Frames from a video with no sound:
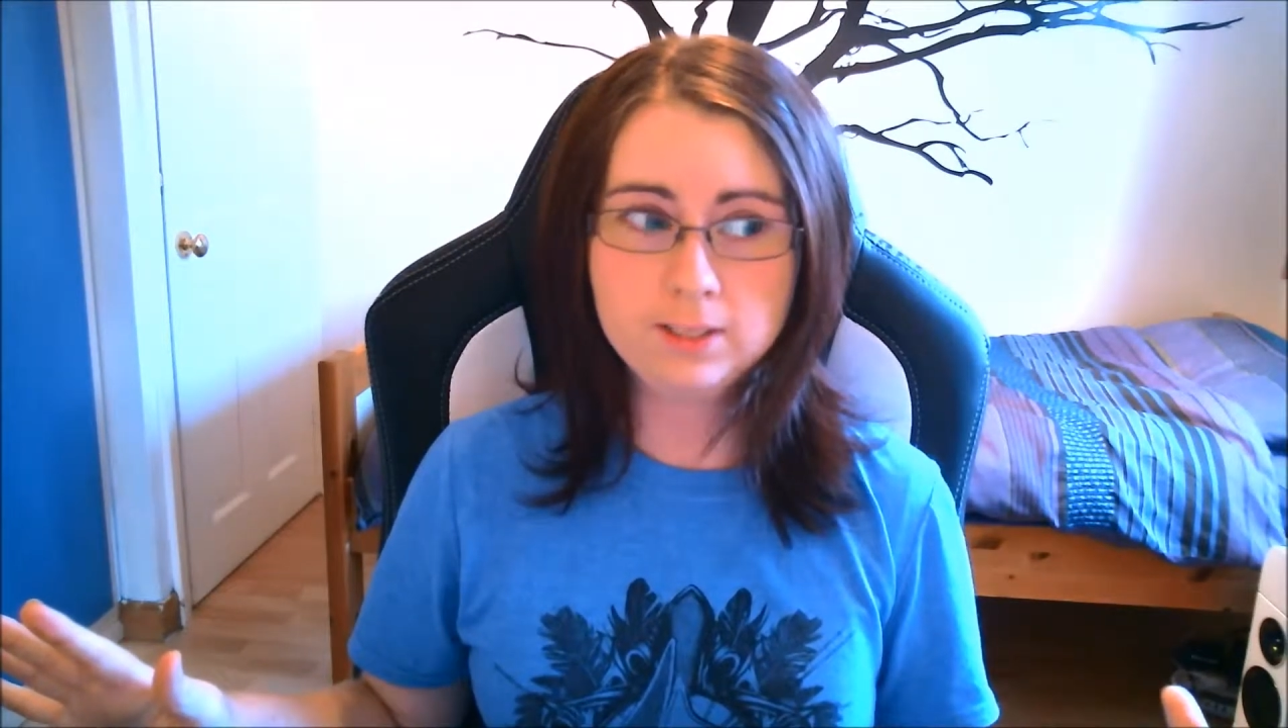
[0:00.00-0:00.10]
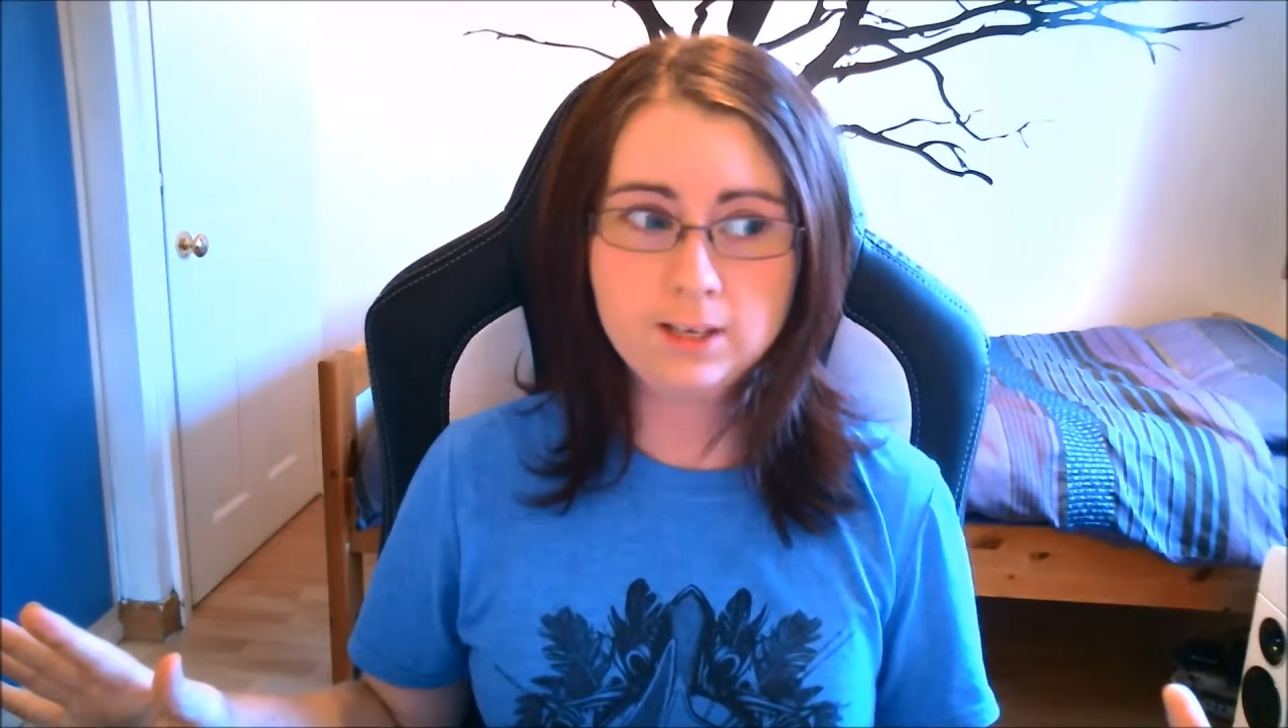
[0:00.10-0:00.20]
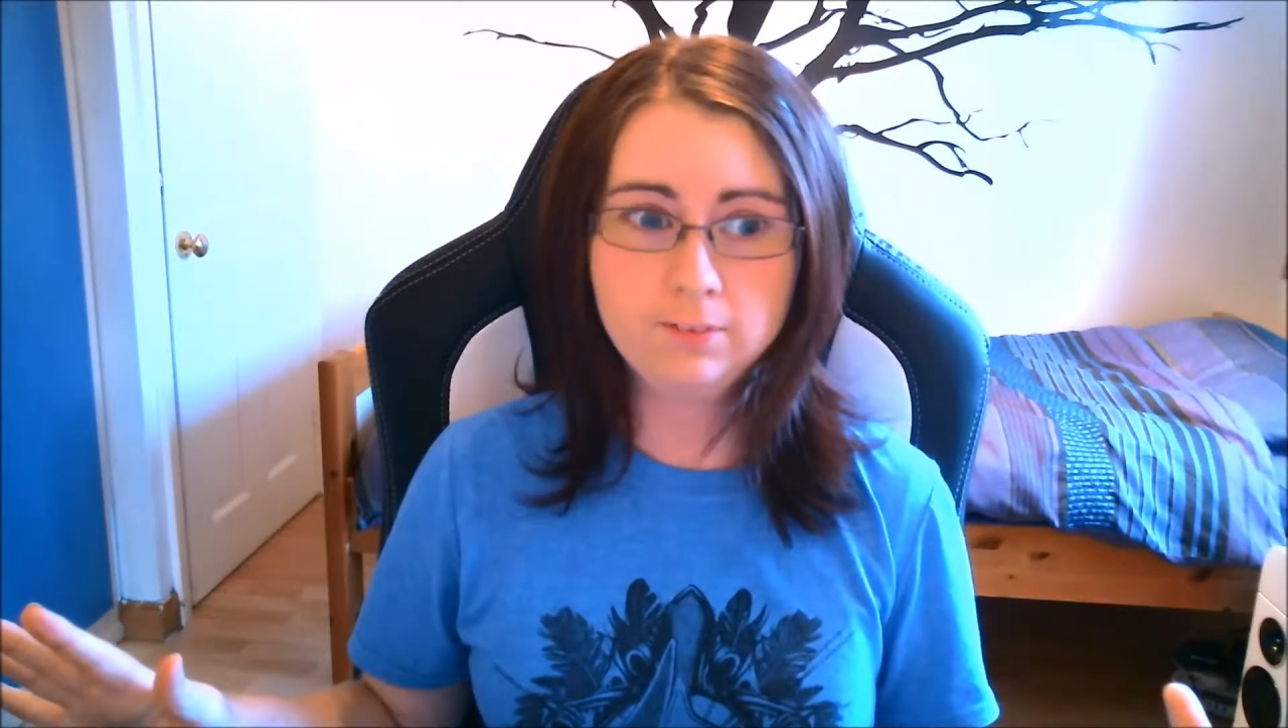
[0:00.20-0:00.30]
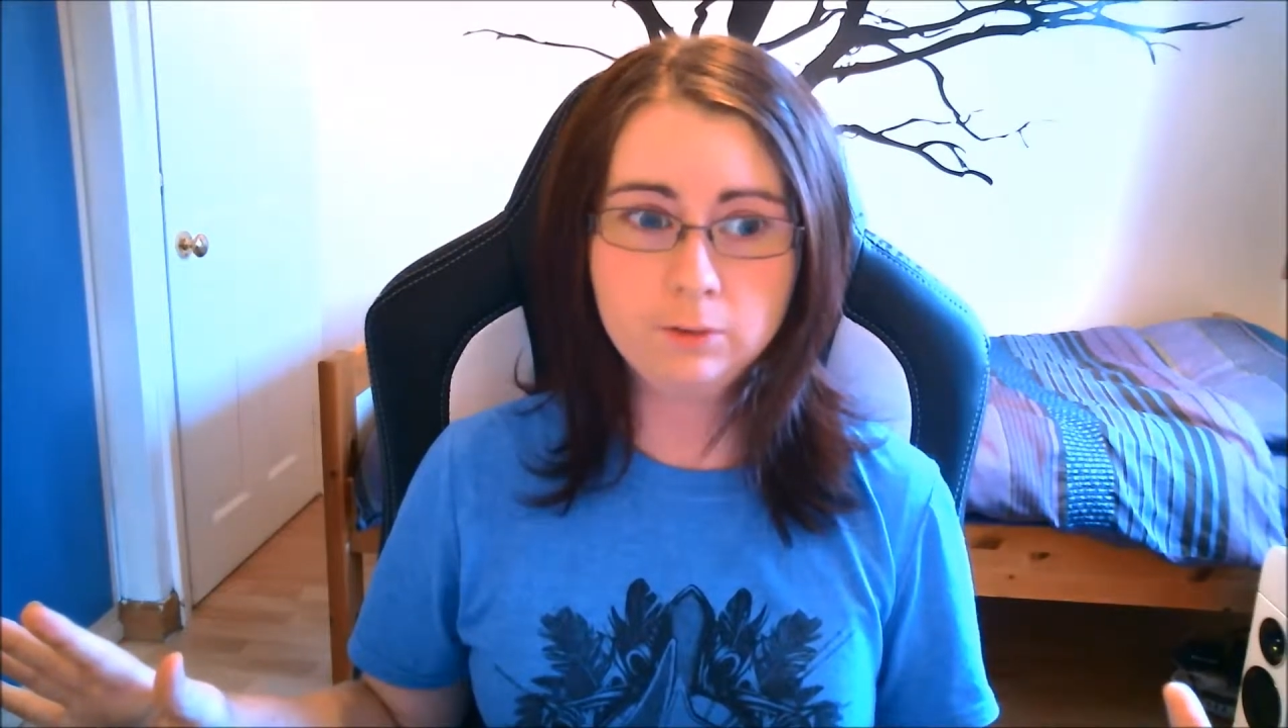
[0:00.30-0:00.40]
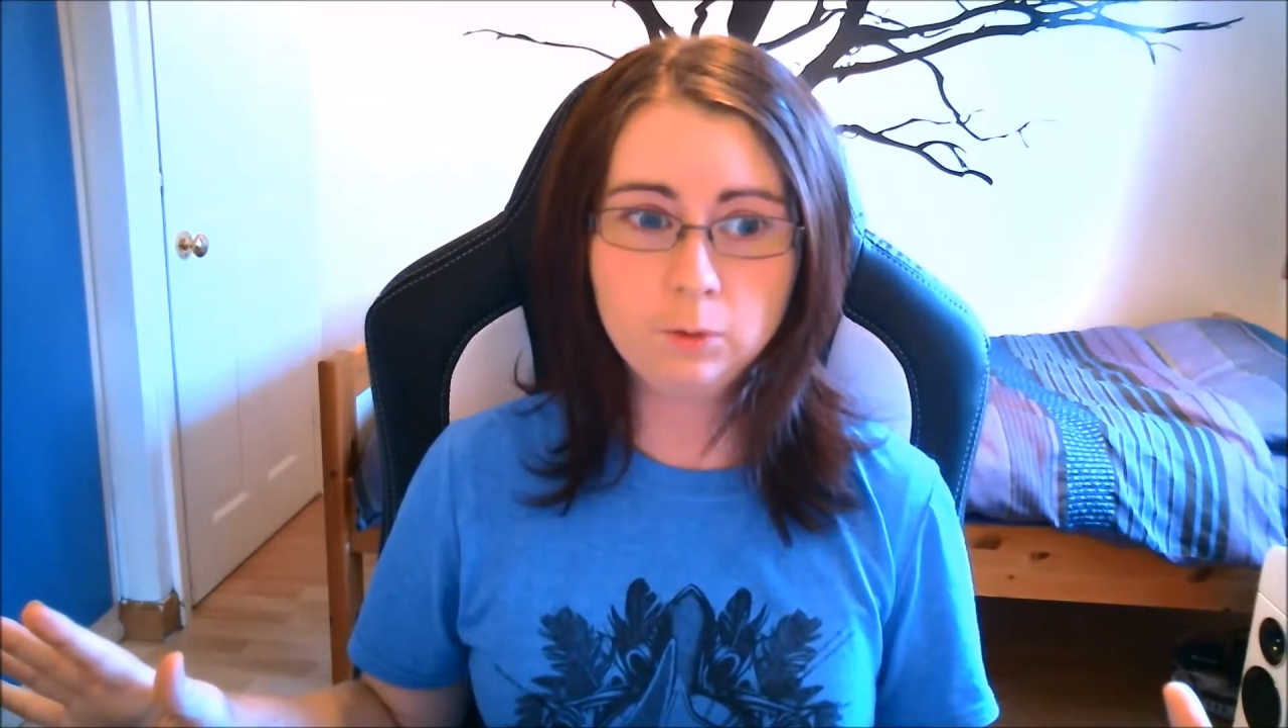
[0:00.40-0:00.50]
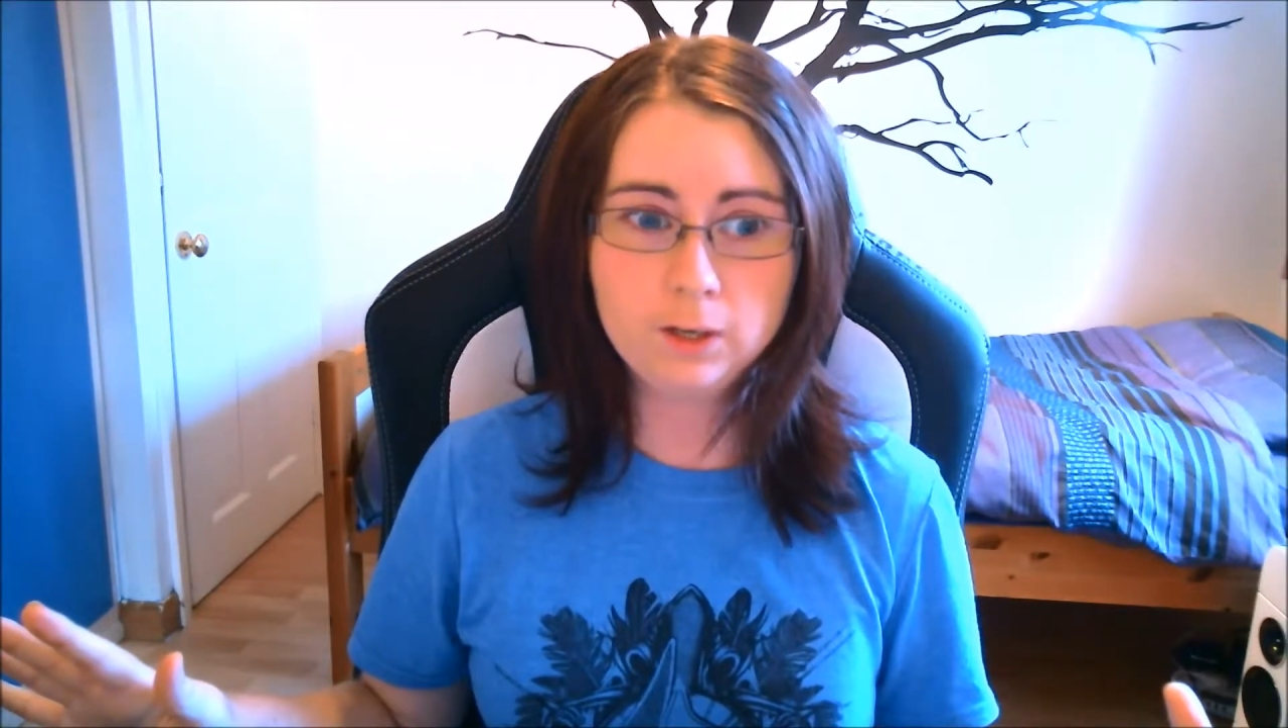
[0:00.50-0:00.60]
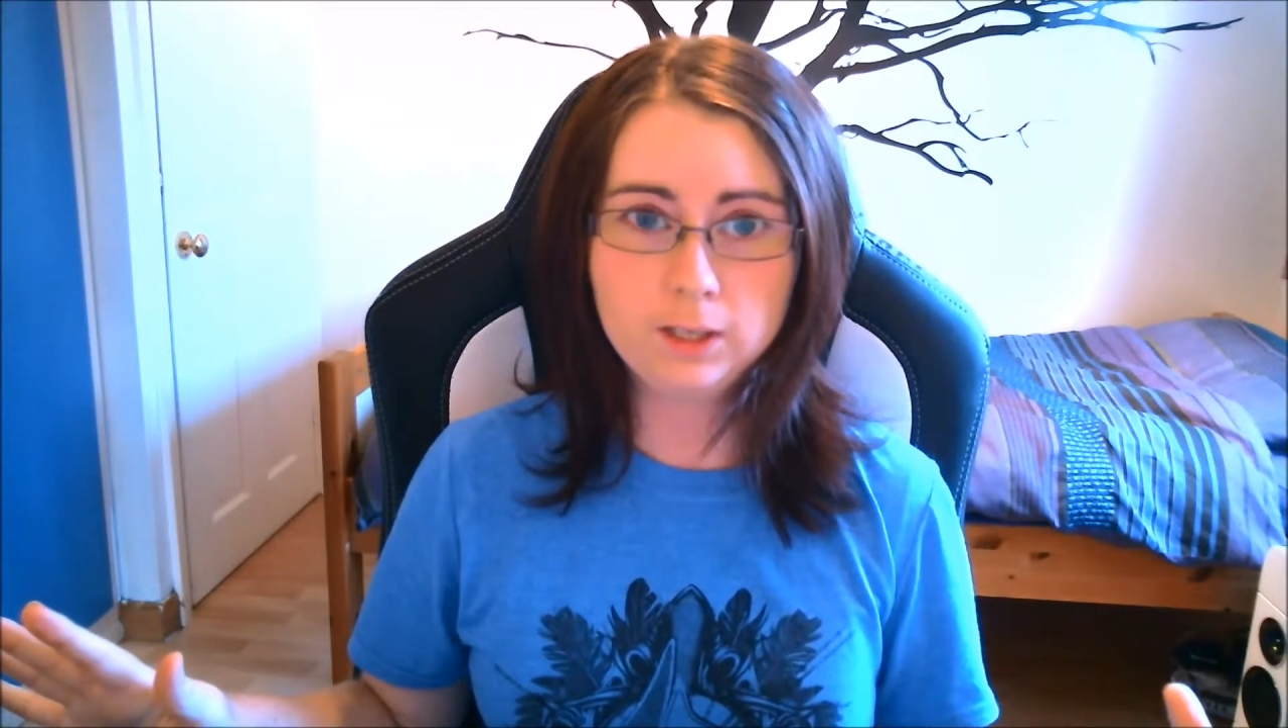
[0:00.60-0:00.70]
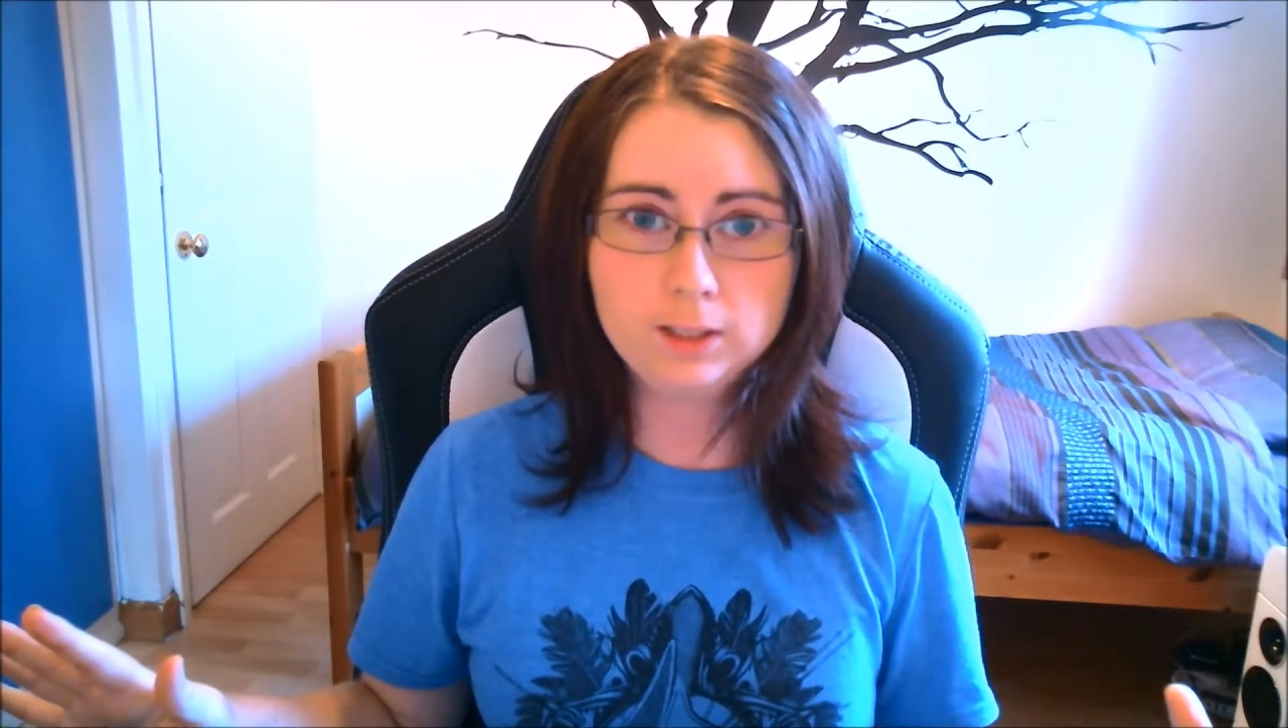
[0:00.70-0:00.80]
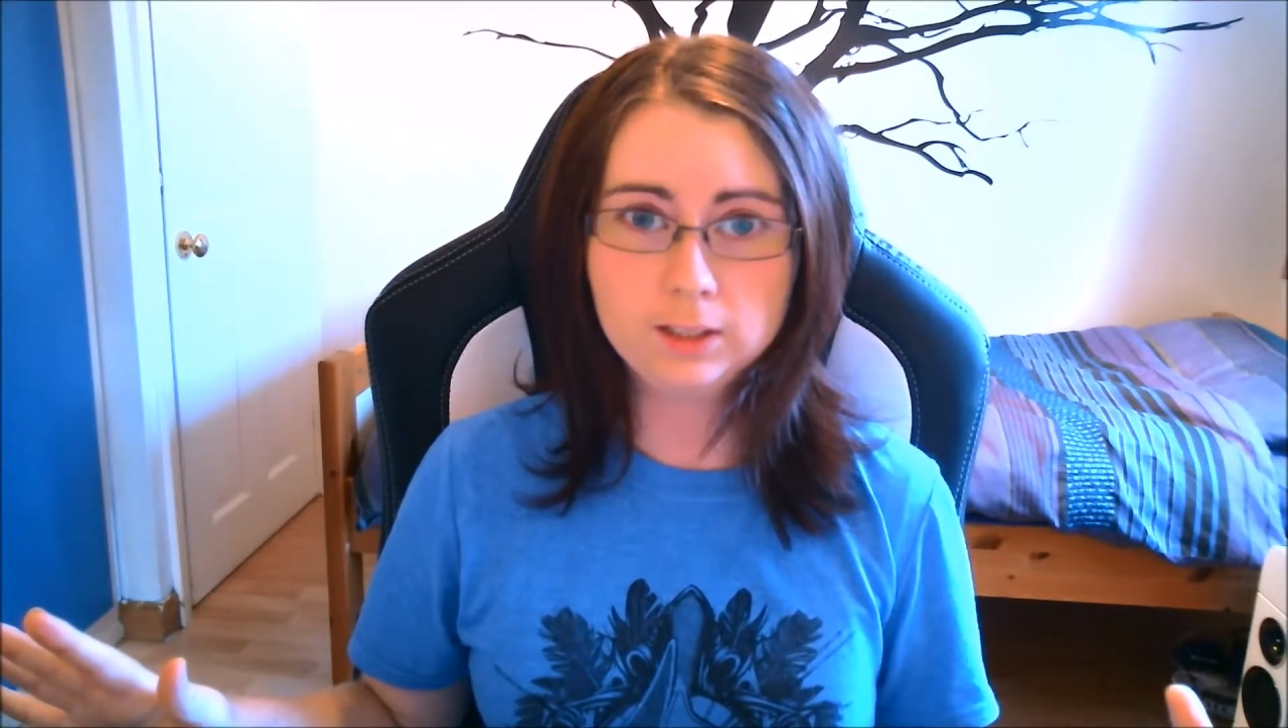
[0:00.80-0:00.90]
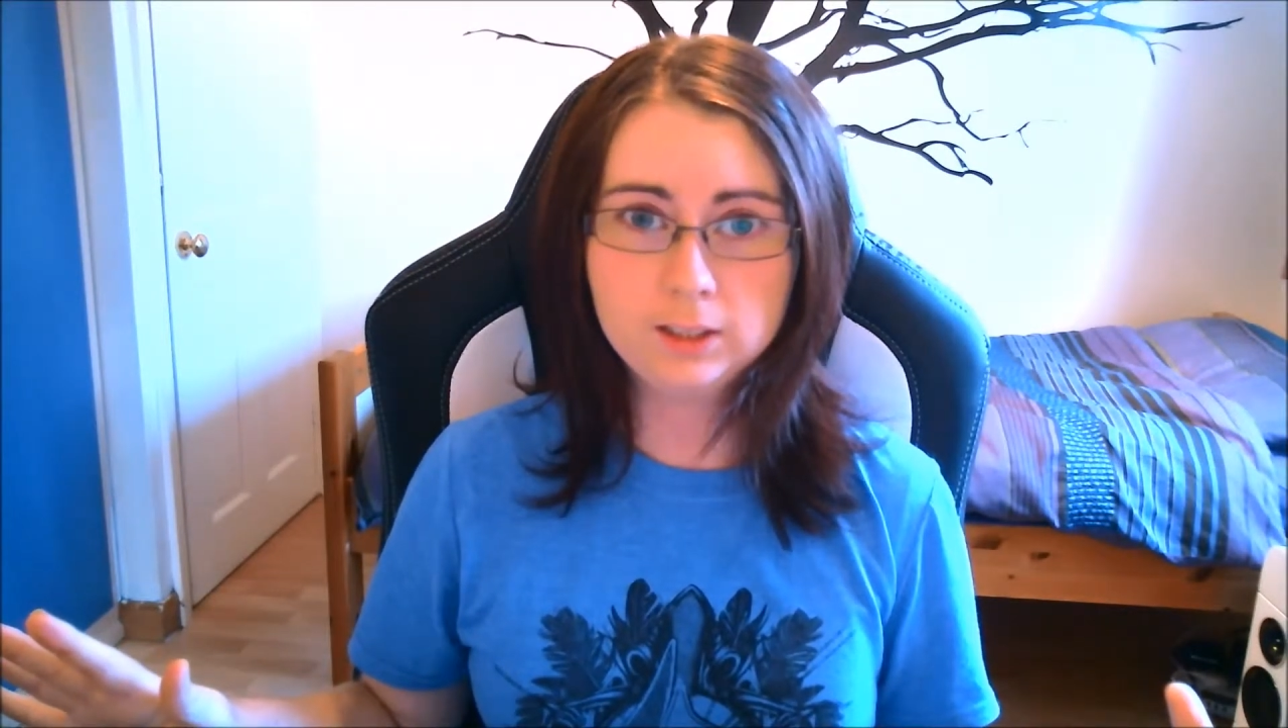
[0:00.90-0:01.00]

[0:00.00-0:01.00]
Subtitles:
the other word